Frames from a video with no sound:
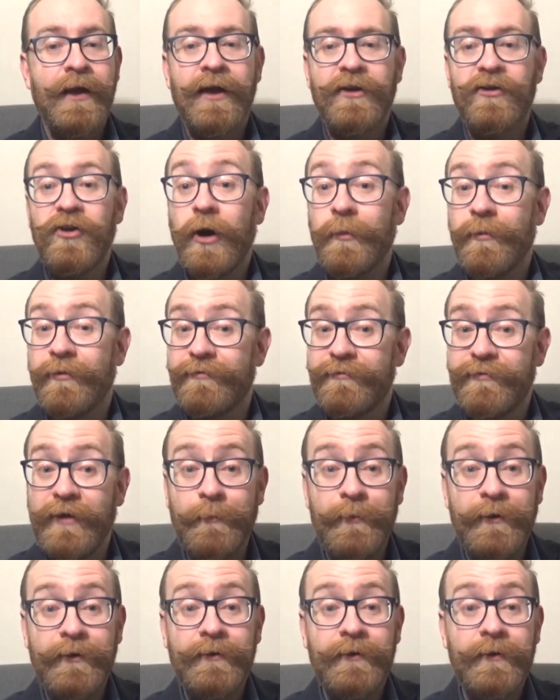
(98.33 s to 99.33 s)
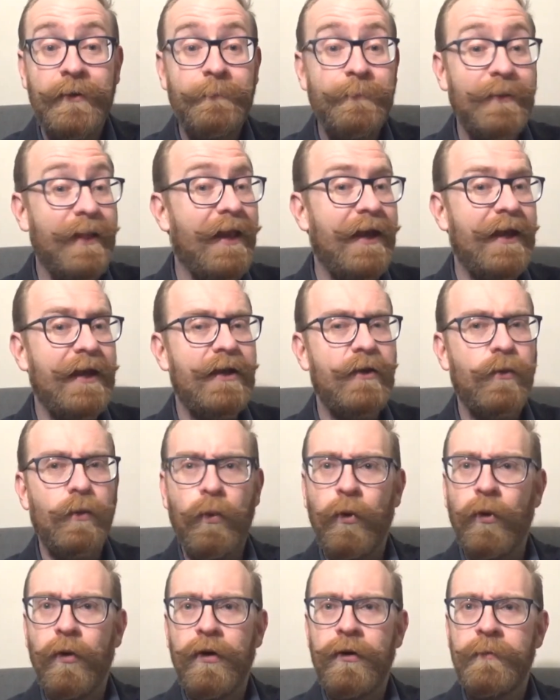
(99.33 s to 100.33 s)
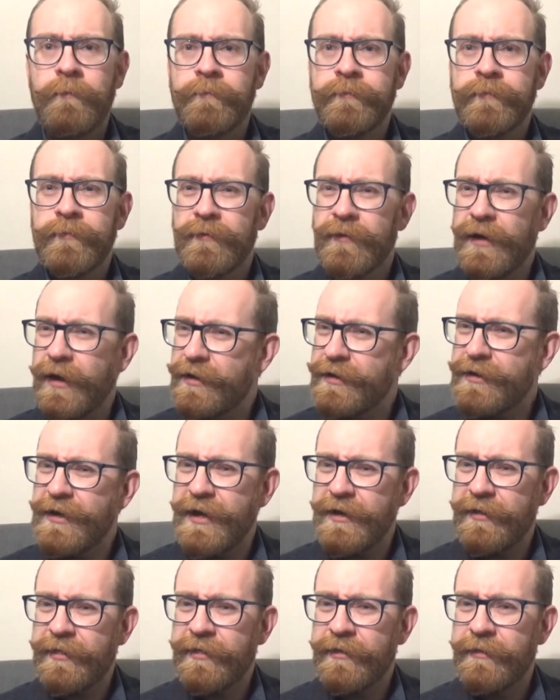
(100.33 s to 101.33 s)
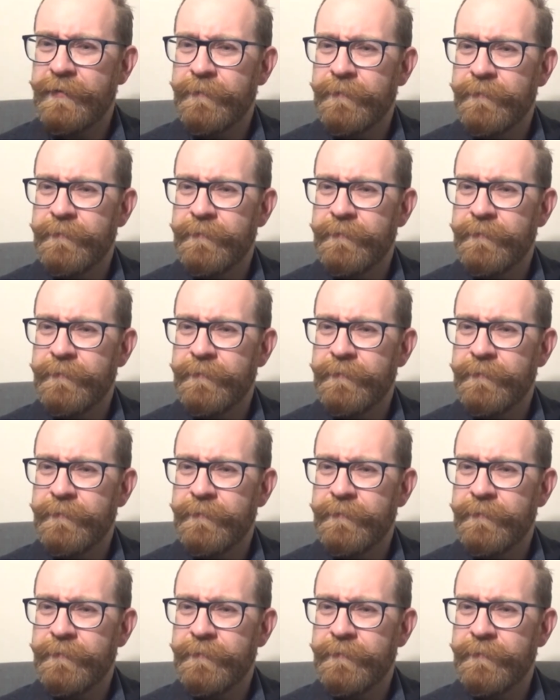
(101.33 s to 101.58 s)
A time of famine, plague, war, and death.